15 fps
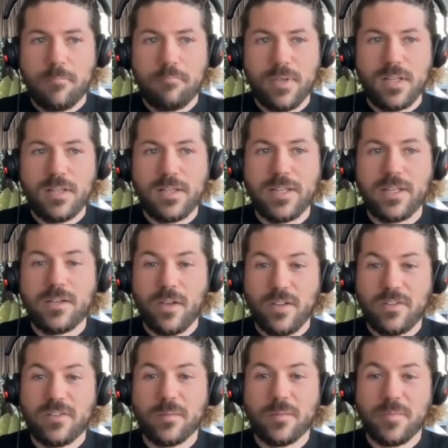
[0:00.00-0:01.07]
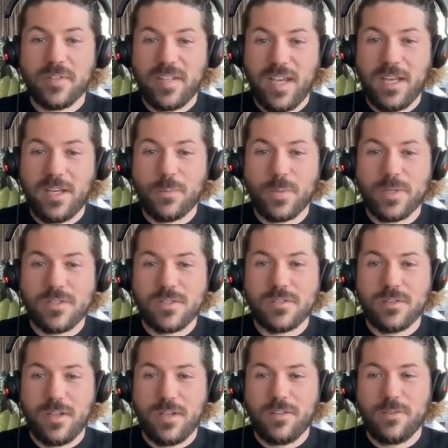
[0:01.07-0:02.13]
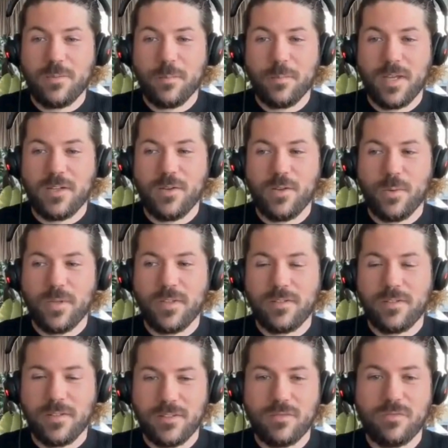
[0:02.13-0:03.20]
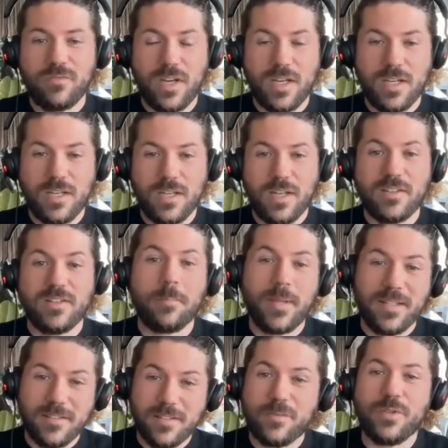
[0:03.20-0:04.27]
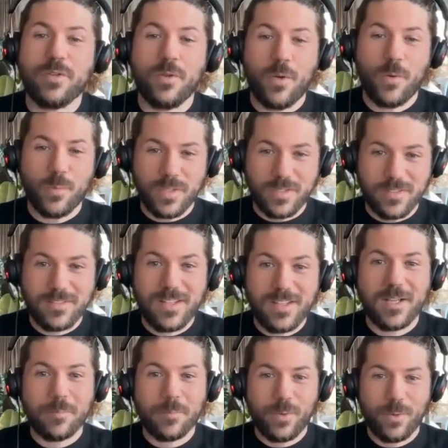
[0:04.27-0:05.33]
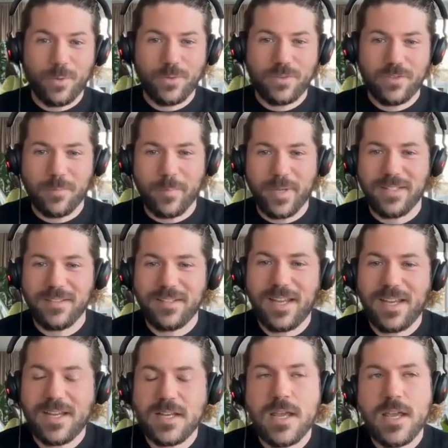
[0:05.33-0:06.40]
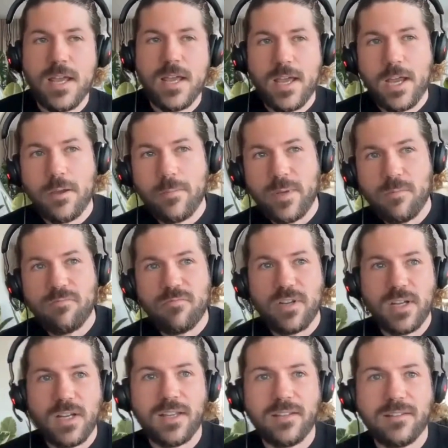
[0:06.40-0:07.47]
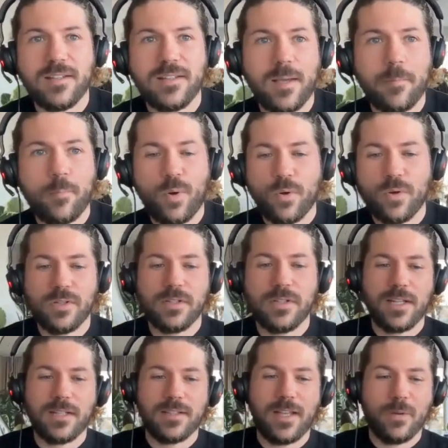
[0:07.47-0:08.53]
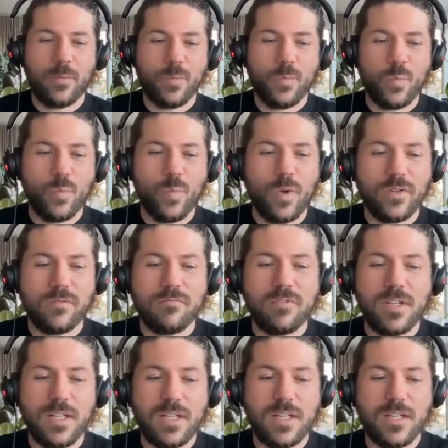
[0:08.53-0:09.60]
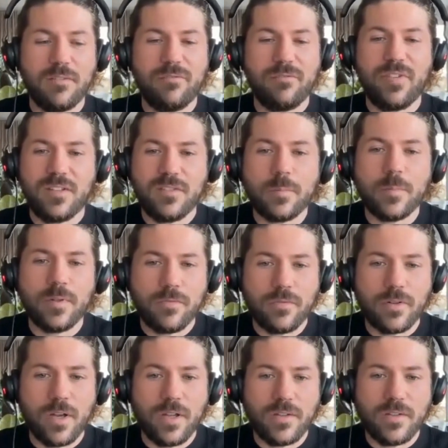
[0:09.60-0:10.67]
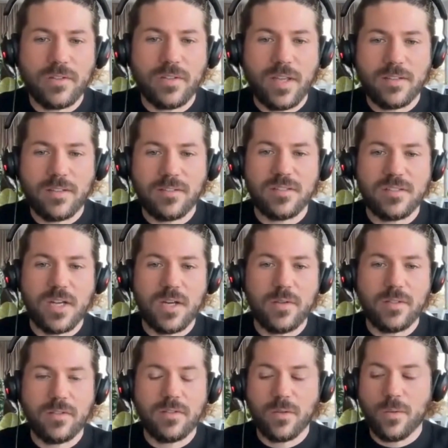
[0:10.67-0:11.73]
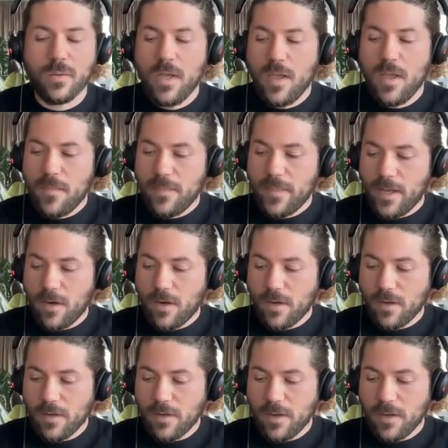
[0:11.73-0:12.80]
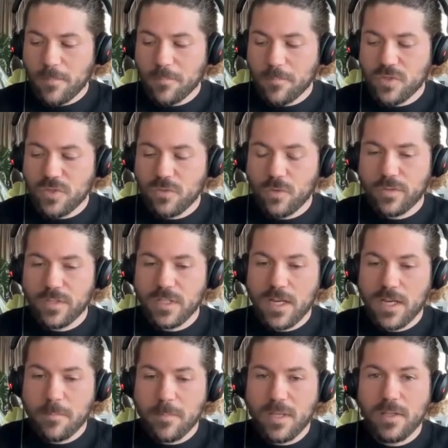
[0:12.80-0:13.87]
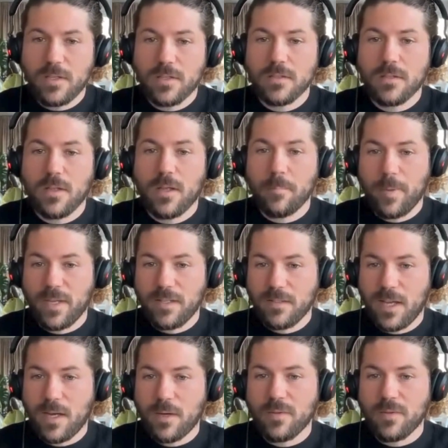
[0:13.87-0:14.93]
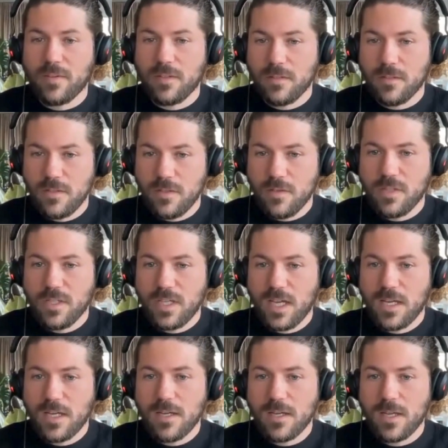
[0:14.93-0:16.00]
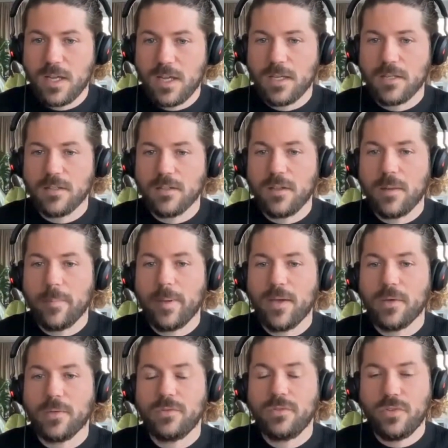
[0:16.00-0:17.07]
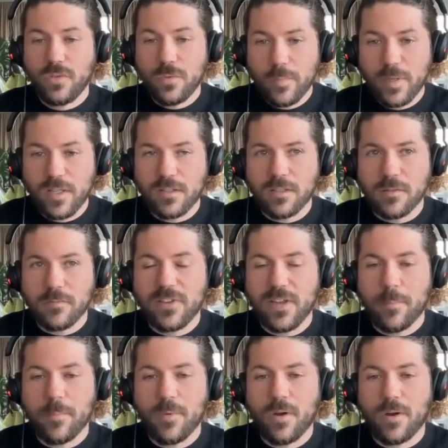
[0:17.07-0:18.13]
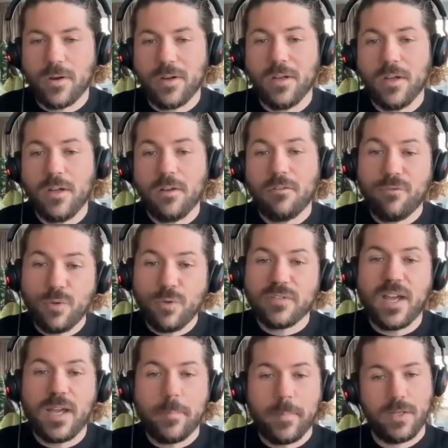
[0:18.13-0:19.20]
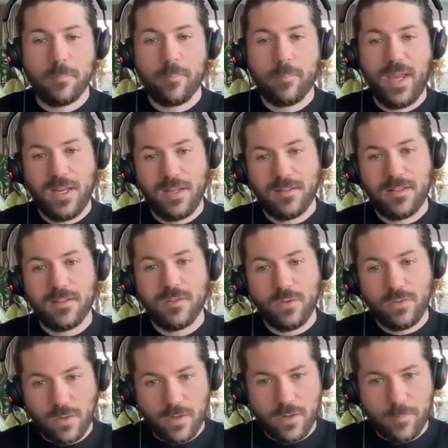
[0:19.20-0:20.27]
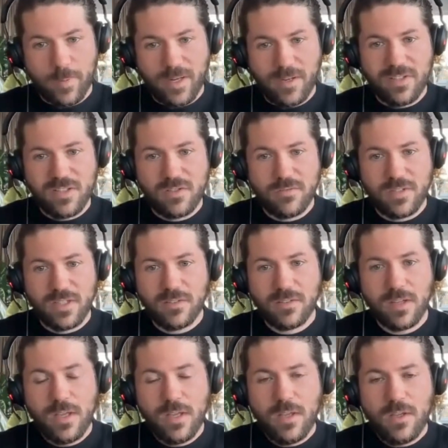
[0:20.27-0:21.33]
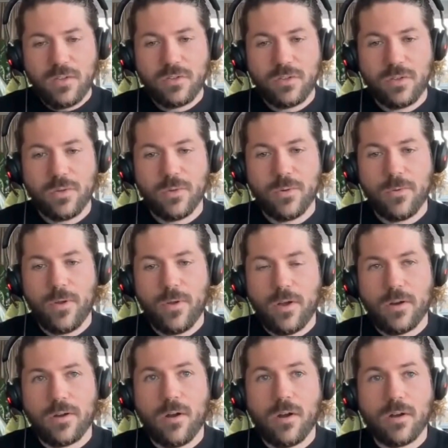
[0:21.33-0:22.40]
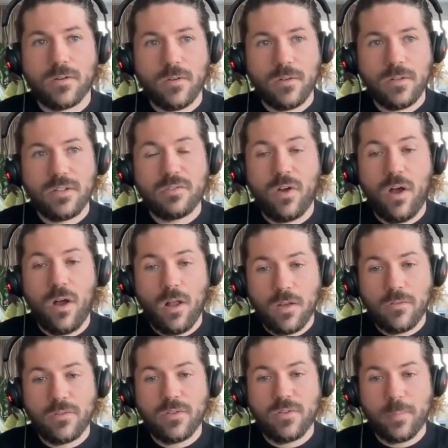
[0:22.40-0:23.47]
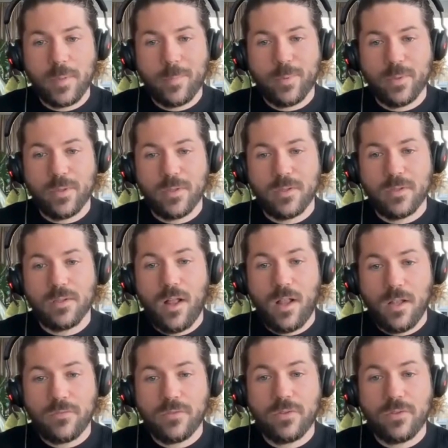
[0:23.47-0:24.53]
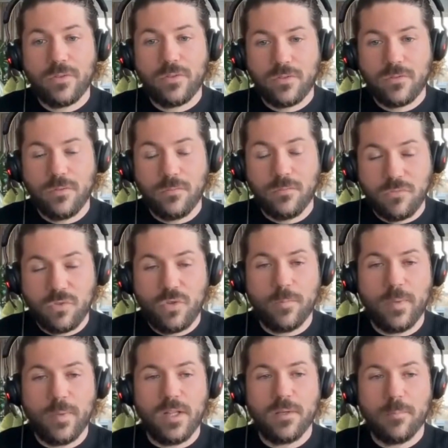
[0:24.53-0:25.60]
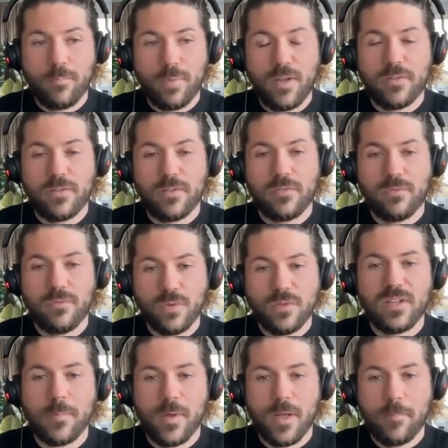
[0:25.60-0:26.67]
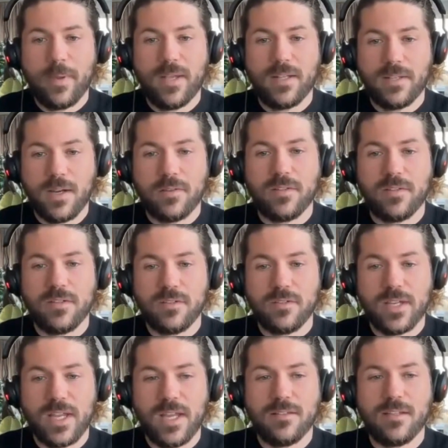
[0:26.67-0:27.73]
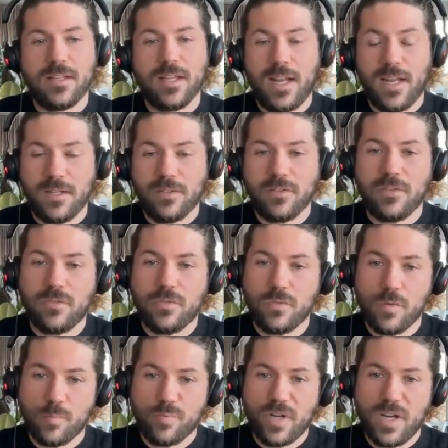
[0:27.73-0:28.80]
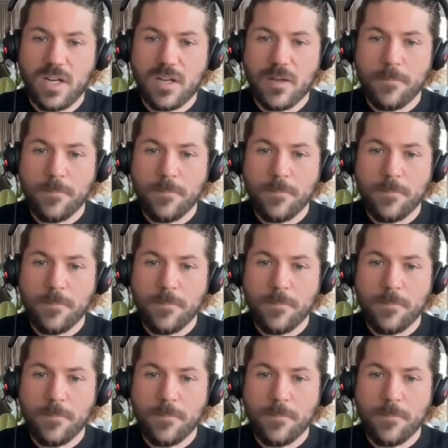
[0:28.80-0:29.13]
building custom tech, which, as you might know, is very expensive to not only design, but also to maintain. And we realized at that point that wasn't really feasible for us as a charity. So there are just over 9 million unpaid carers in the UK, and about 2 million them are full-time and unpaid, and those are our beneficiaries. So our goal is for all of those people, all of those 2 million plus full-time unpaid carers in the UK to get access to a break.